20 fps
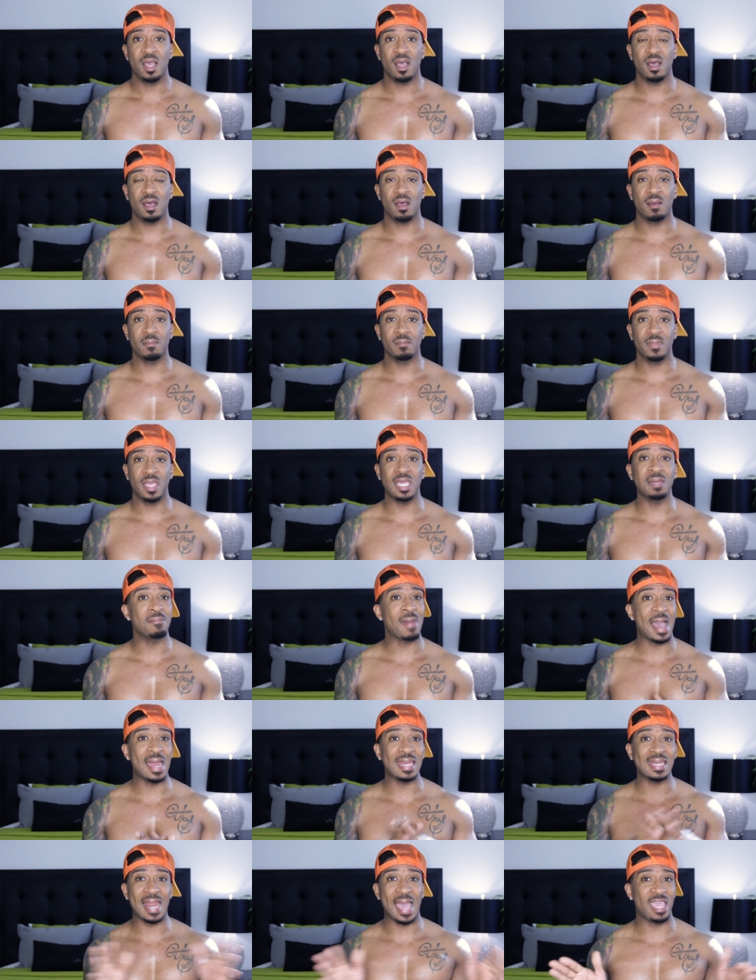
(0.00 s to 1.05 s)
um, in
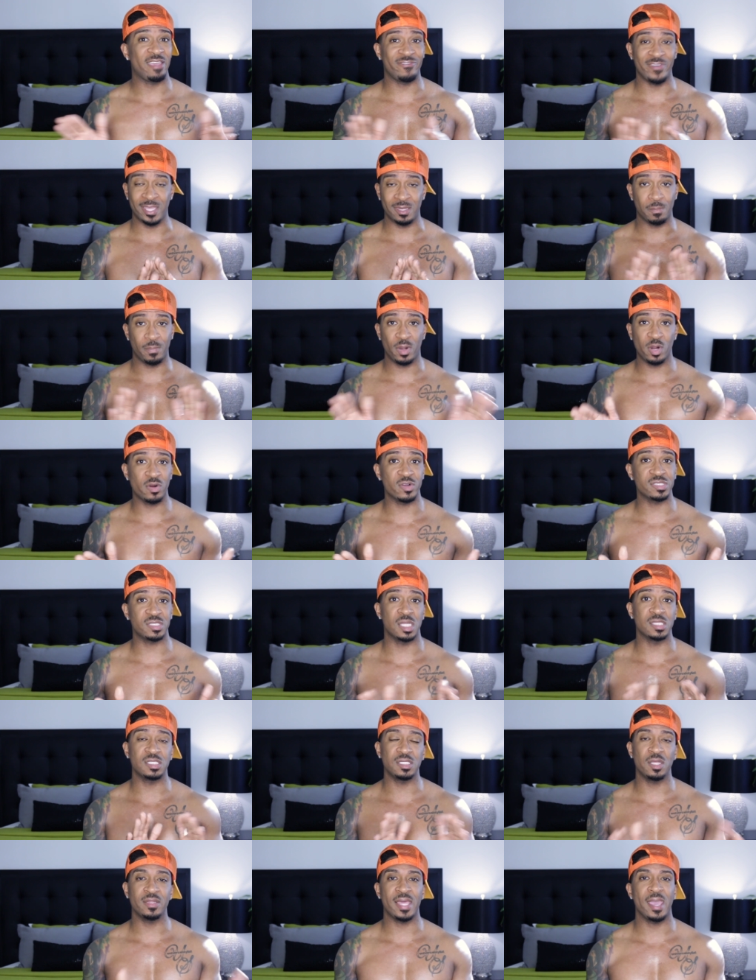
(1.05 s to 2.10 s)
my life in person
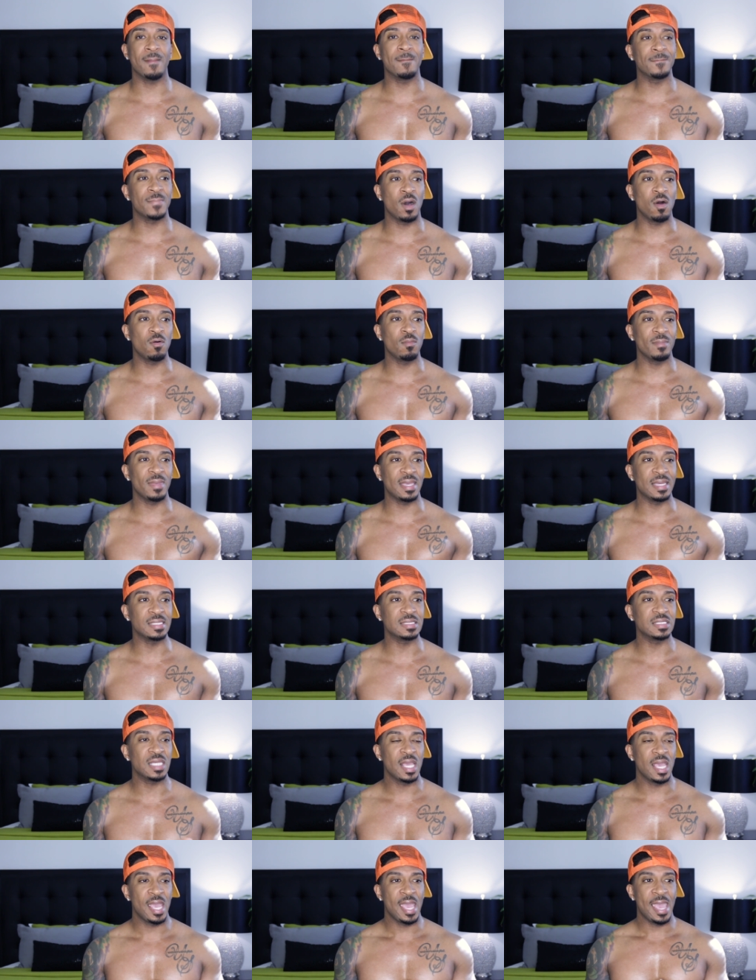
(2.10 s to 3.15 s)
until that
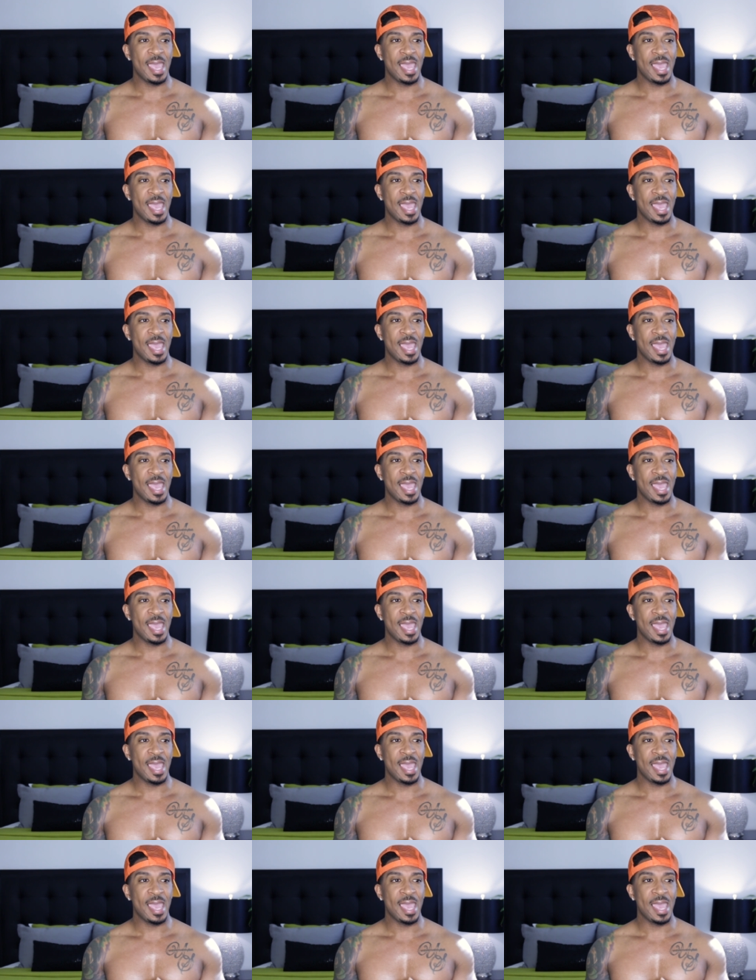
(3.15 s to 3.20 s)
moment,